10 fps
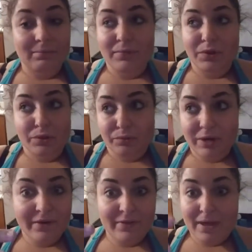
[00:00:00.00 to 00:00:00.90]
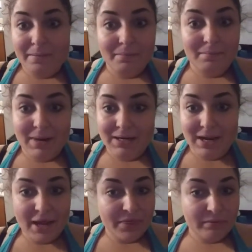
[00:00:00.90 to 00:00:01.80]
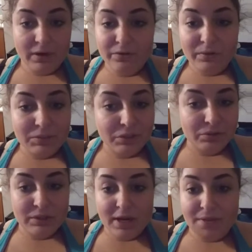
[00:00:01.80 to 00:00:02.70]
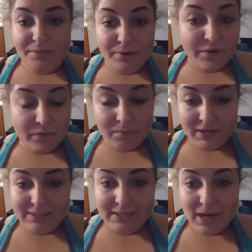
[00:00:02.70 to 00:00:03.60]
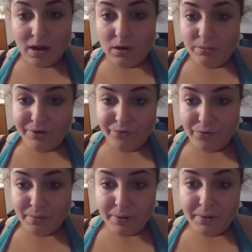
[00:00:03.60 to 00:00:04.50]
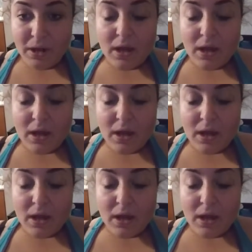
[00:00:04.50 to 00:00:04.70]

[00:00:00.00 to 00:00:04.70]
3 of them Monday, 3 of them Tuesday, 3 of them Wednesday, onward and forward.